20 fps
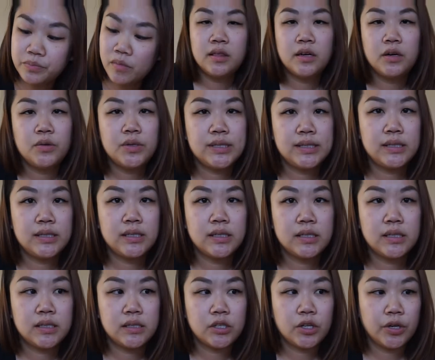There was
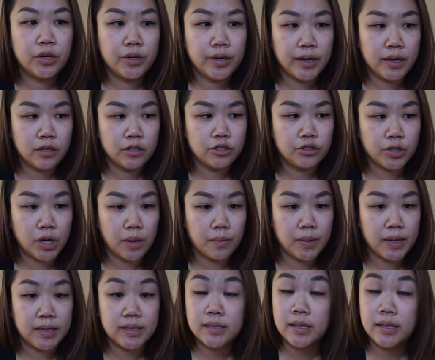this Korean drama,